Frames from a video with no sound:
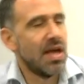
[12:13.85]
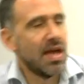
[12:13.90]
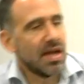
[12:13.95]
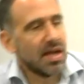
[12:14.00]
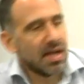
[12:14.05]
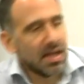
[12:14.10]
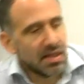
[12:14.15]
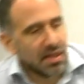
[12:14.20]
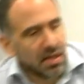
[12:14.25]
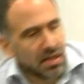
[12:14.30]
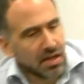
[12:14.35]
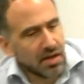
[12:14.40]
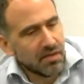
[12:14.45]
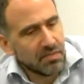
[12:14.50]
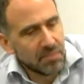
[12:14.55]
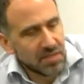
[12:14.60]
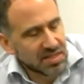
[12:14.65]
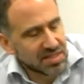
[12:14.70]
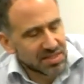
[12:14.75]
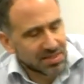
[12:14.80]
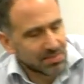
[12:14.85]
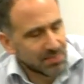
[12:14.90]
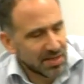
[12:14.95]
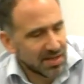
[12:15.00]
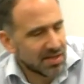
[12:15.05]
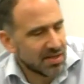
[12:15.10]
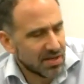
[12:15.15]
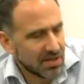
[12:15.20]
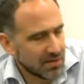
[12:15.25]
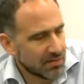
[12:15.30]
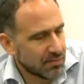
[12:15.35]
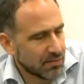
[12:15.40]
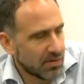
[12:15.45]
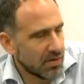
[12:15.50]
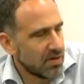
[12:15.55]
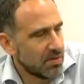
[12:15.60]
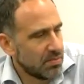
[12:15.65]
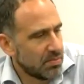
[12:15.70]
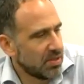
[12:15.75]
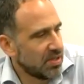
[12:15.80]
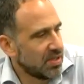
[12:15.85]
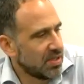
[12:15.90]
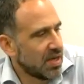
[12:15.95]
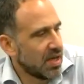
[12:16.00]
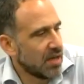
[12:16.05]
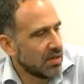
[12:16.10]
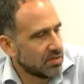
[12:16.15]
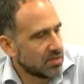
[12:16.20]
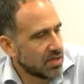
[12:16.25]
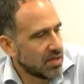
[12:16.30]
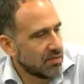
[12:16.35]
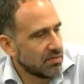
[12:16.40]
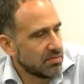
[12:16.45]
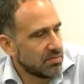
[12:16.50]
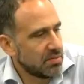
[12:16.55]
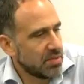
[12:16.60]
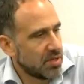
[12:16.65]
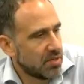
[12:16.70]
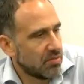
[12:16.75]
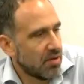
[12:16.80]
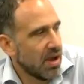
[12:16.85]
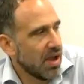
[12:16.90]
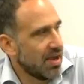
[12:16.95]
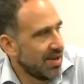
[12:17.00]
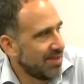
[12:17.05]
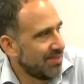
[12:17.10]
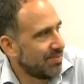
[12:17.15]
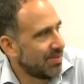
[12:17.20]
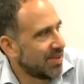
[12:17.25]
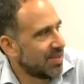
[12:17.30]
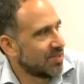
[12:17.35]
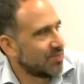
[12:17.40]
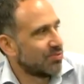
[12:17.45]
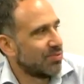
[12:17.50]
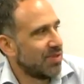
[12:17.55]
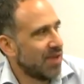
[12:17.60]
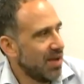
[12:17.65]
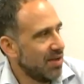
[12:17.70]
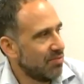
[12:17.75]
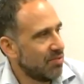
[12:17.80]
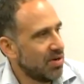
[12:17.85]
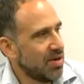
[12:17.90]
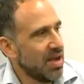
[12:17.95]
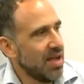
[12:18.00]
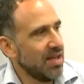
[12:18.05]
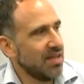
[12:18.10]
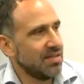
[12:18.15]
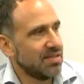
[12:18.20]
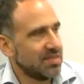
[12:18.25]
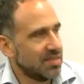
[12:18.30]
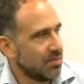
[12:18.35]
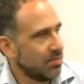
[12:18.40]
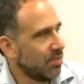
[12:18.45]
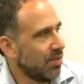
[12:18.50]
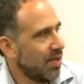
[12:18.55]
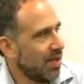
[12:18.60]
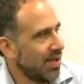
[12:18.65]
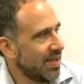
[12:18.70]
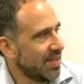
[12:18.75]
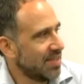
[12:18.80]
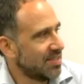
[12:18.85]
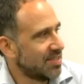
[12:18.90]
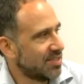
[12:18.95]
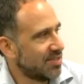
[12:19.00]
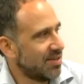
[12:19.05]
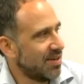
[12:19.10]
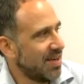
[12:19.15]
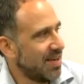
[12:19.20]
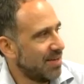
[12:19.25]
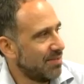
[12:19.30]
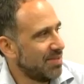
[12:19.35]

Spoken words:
and get the government to spend another $400 billion, that would be great, because we're not supply constrained.